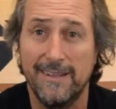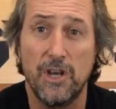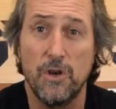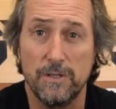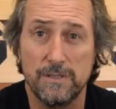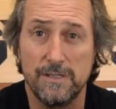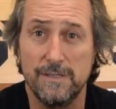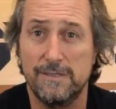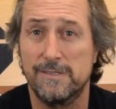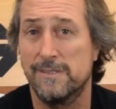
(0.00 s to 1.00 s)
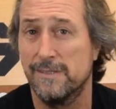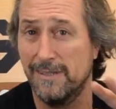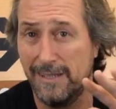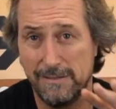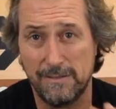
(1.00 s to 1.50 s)
Nonsense
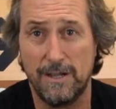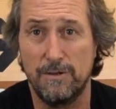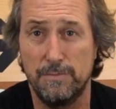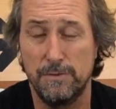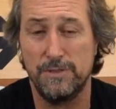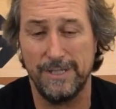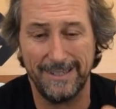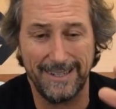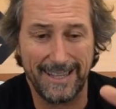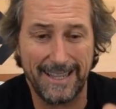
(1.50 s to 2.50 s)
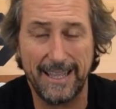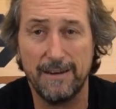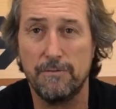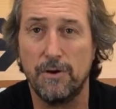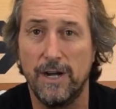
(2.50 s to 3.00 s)
is total bullshit. Get
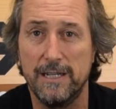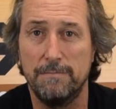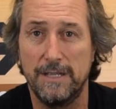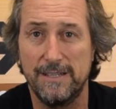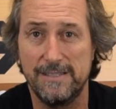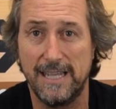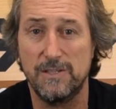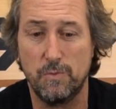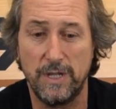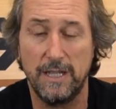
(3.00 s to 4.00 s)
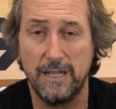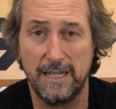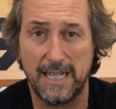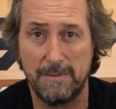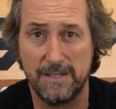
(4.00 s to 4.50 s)
it right, because that's where you're
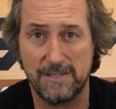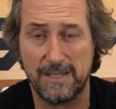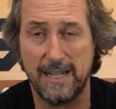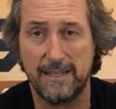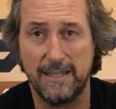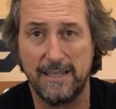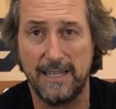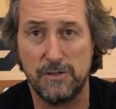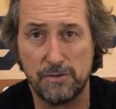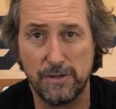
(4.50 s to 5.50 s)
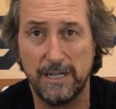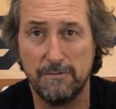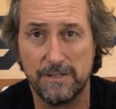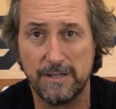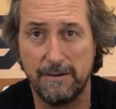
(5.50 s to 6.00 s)
going to come unstuck. Okay, treat
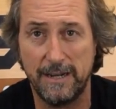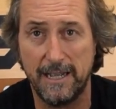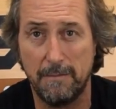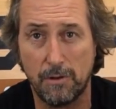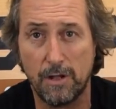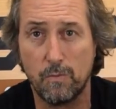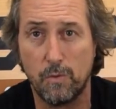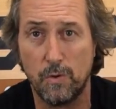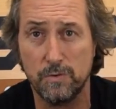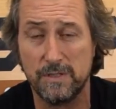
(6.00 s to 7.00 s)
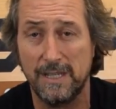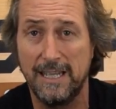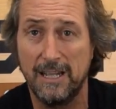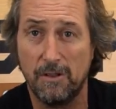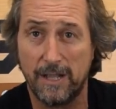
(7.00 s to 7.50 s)
block walls
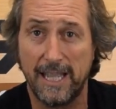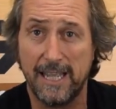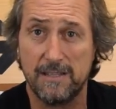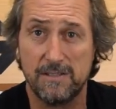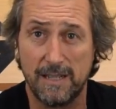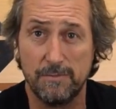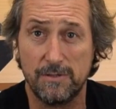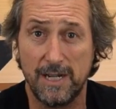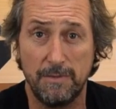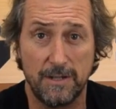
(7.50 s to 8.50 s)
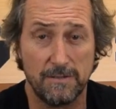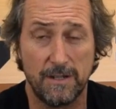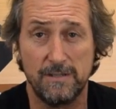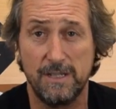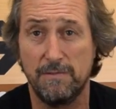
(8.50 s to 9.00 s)
like any other substrate, because
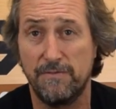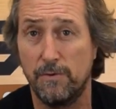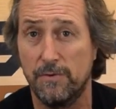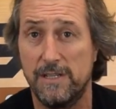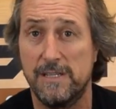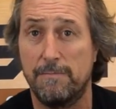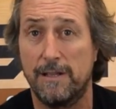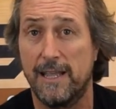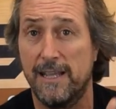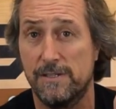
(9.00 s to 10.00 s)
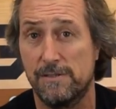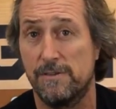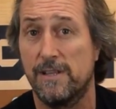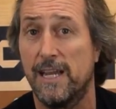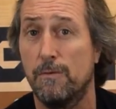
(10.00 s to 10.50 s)
like I said before, these applications,
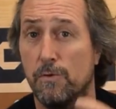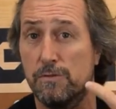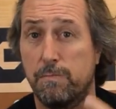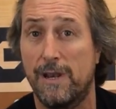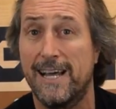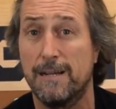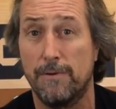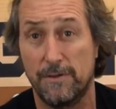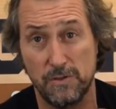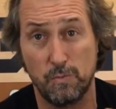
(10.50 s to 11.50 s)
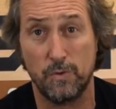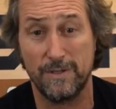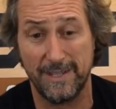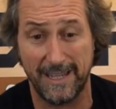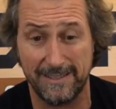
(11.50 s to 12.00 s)
retaining walls, planter boxes, water
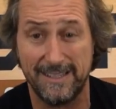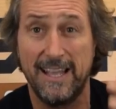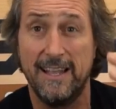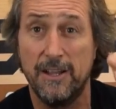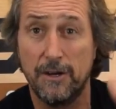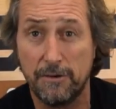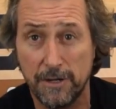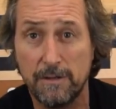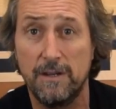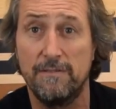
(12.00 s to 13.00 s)
tanks, critical